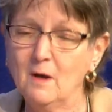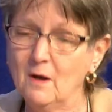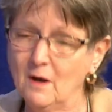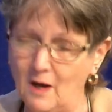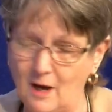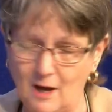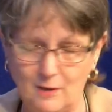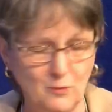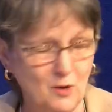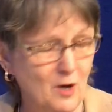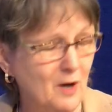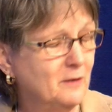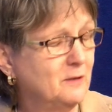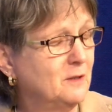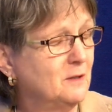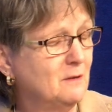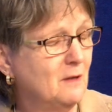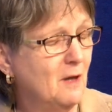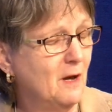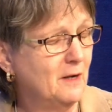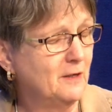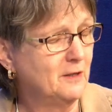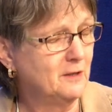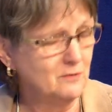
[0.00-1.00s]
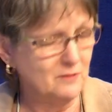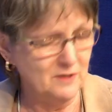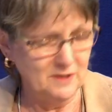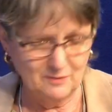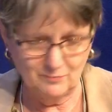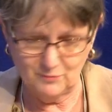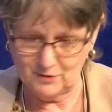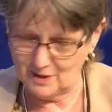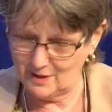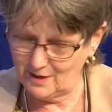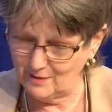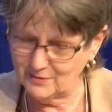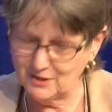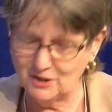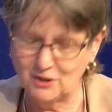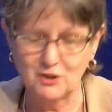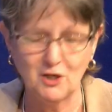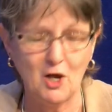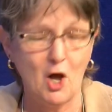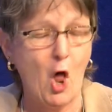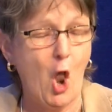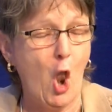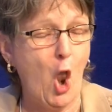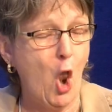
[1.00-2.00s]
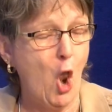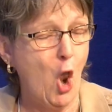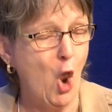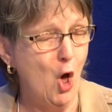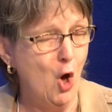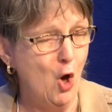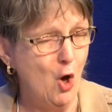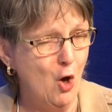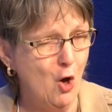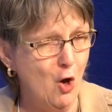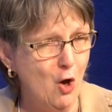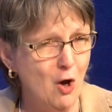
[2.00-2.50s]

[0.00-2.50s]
I'm not going to lie to you, sometimes it's a long